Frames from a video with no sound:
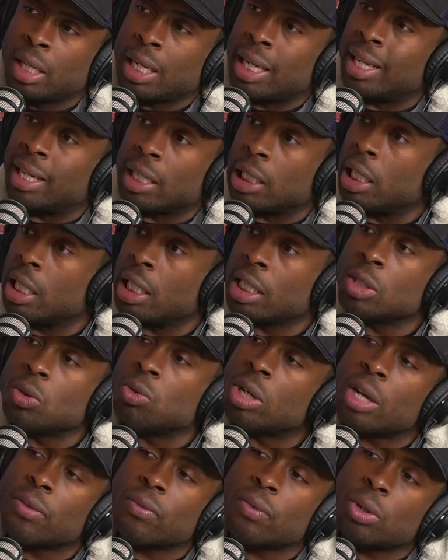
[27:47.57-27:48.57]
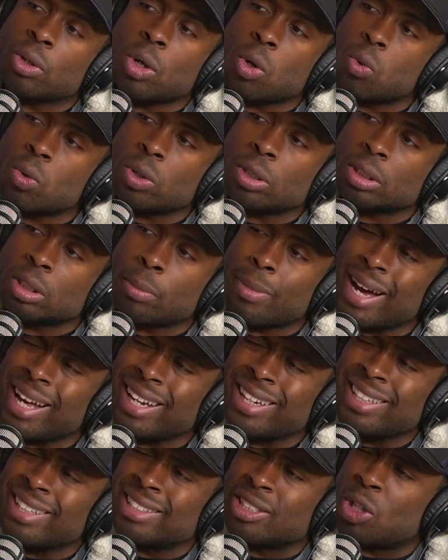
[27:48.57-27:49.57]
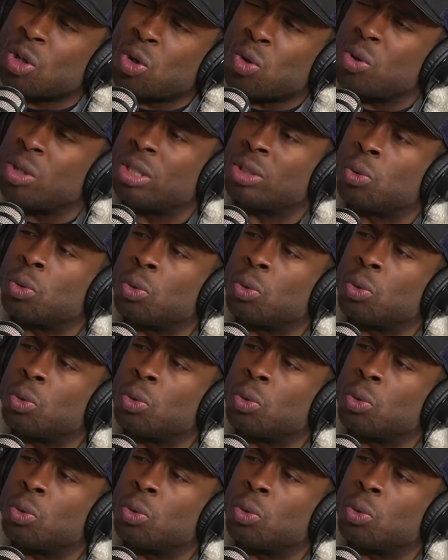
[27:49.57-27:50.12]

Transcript: And again, you never know what somebody is going through.